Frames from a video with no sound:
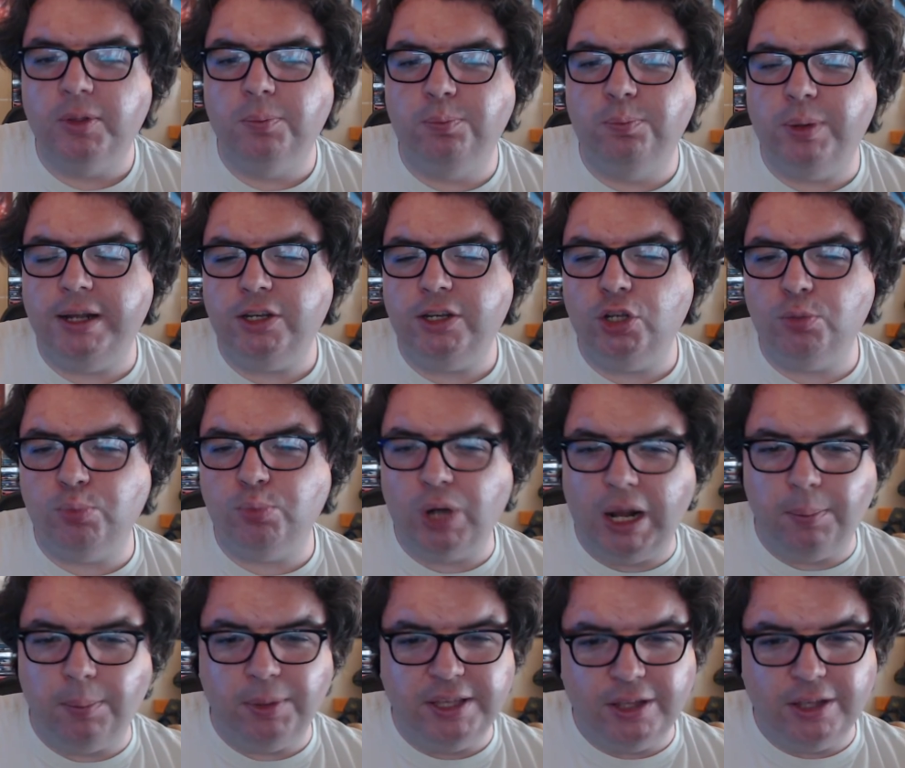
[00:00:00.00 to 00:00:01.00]
but you'd
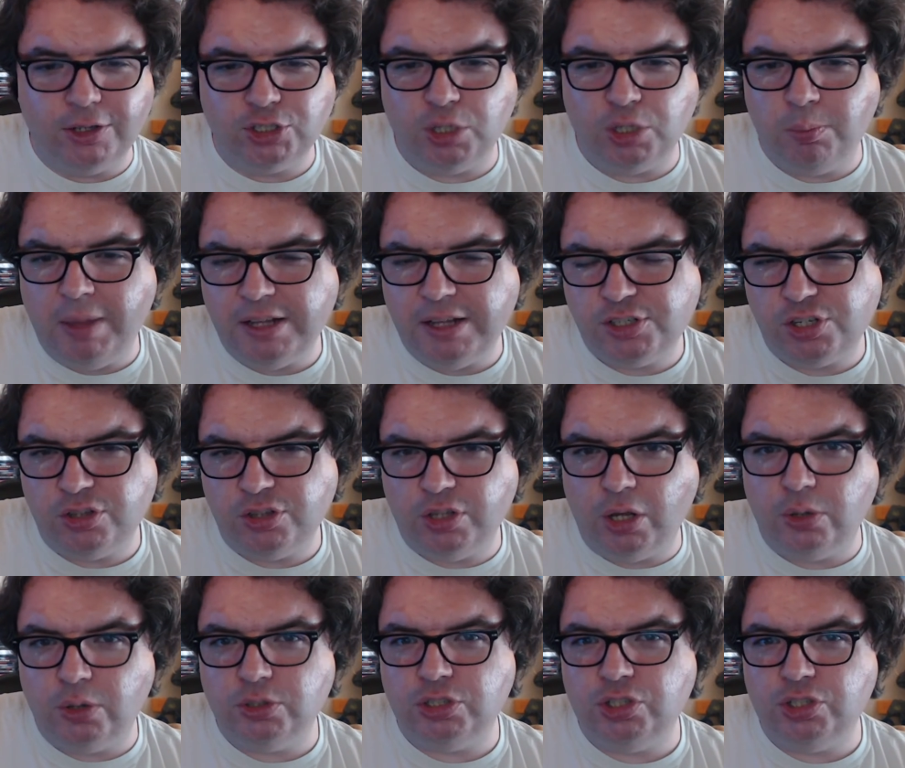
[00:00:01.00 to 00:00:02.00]
probably also mention
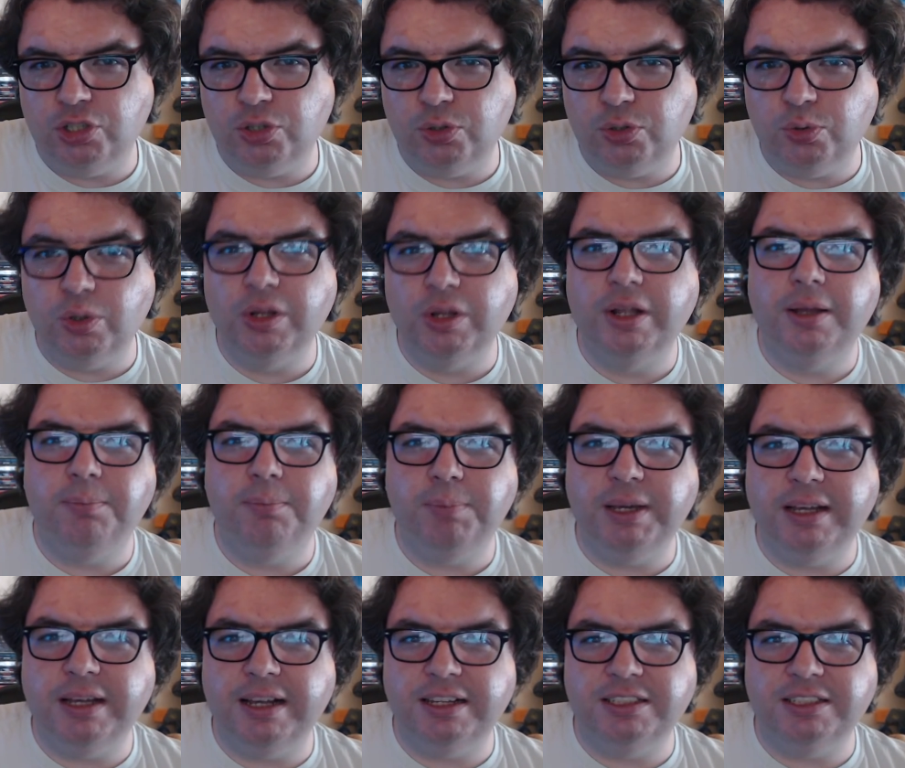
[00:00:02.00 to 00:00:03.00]
those two
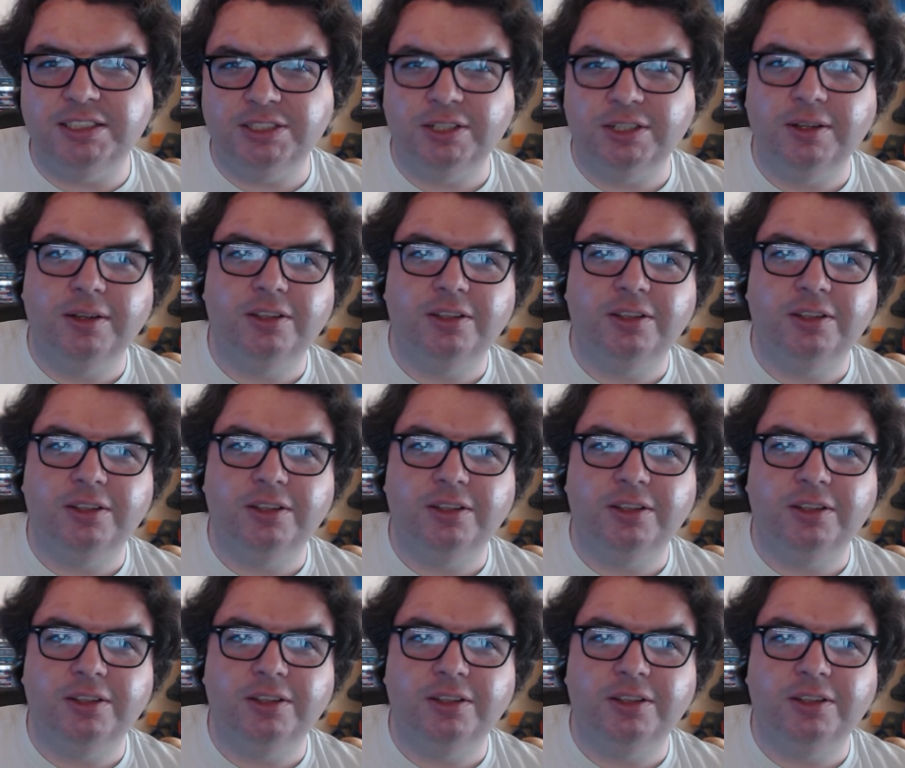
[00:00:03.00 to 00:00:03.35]
because